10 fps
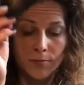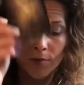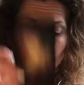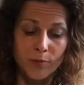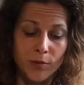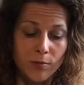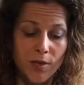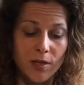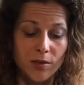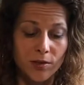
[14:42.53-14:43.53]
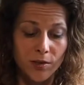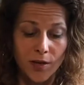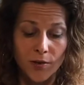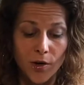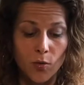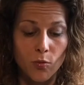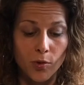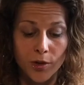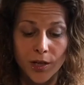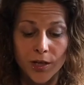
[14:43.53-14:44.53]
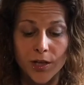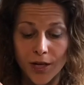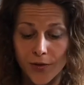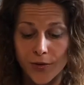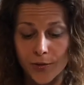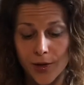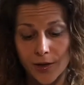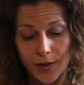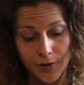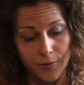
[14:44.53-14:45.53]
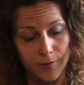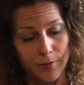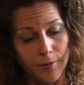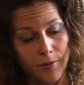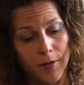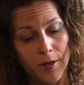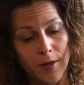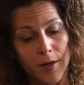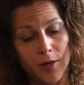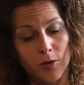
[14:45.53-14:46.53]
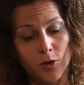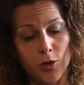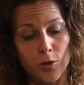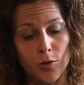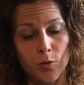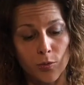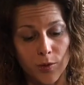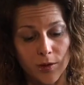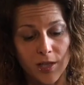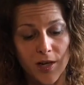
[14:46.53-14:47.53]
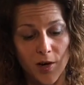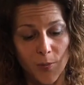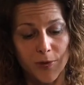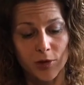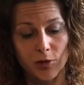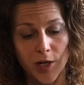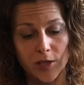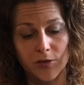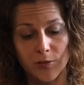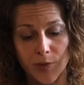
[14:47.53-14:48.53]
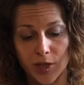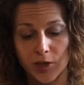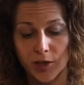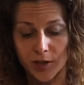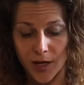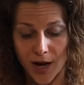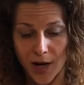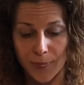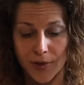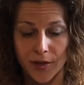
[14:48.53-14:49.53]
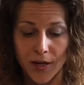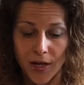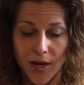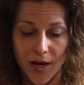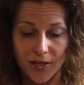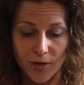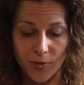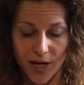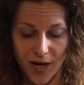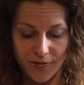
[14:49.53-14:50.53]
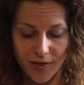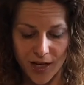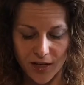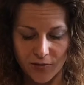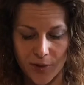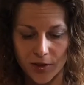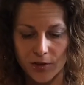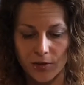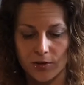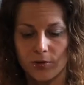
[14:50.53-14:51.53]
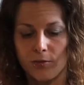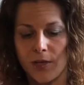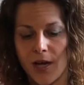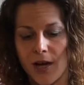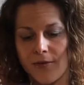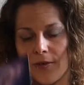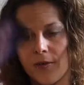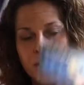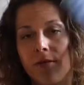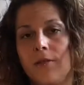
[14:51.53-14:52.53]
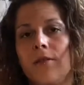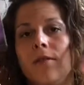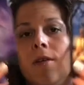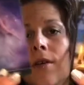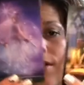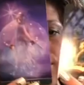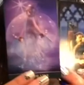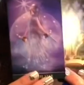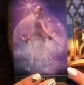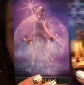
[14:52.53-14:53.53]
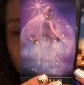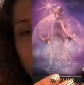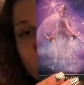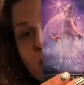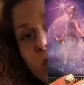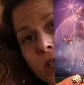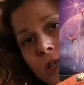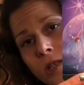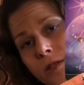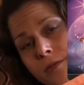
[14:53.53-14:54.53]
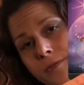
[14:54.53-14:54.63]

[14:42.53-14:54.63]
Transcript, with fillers: The moon and the sun are working together right now to really help this transformation happen. And then we have the Eight of Pentacles. We have the feminine, the star.